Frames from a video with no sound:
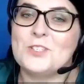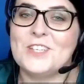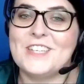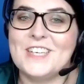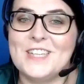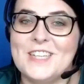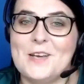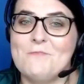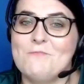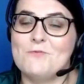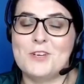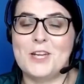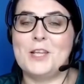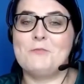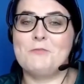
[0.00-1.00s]
Nicola. I'm
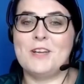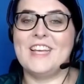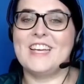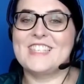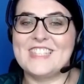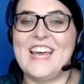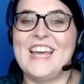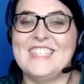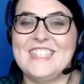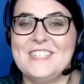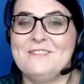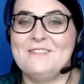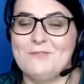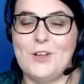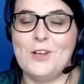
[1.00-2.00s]
really excited
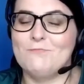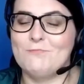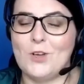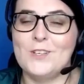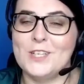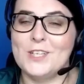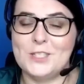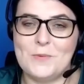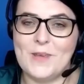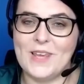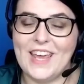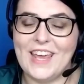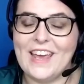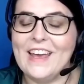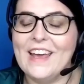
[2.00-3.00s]
and honored to be
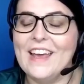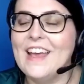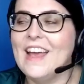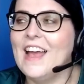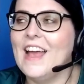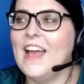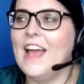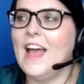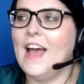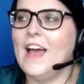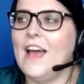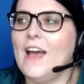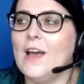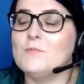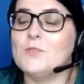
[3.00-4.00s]
here.
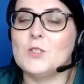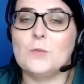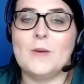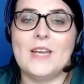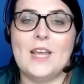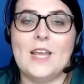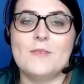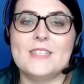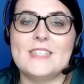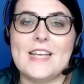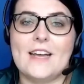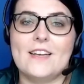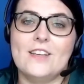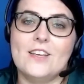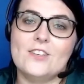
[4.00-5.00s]
So my name is
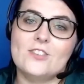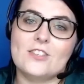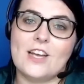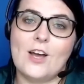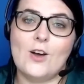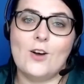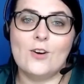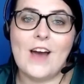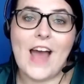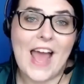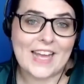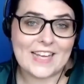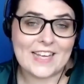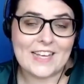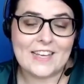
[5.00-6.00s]
Agnieszka or
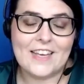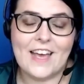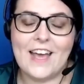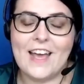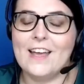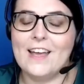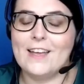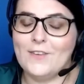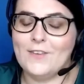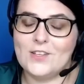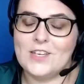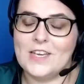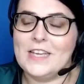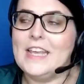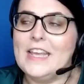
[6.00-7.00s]
Aggie
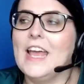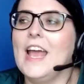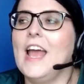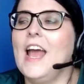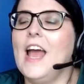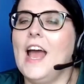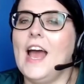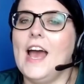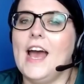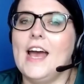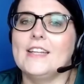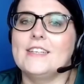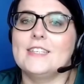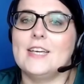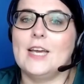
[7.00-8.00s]
Kwiecień,
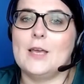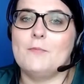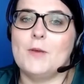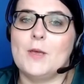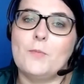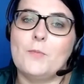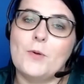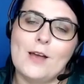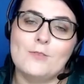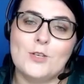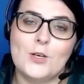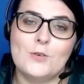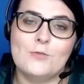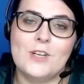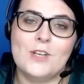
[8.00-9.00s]
and I am a proud
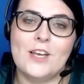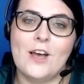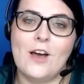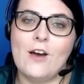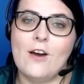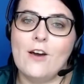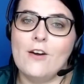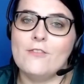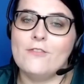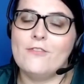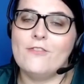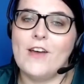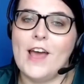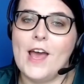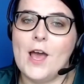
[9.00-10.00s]
owner of
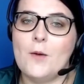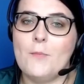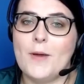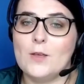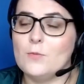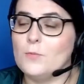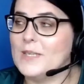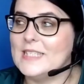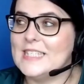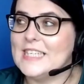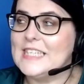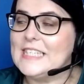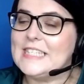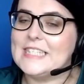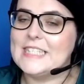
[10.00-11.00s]
my own
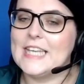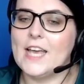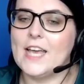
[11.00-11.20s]
business,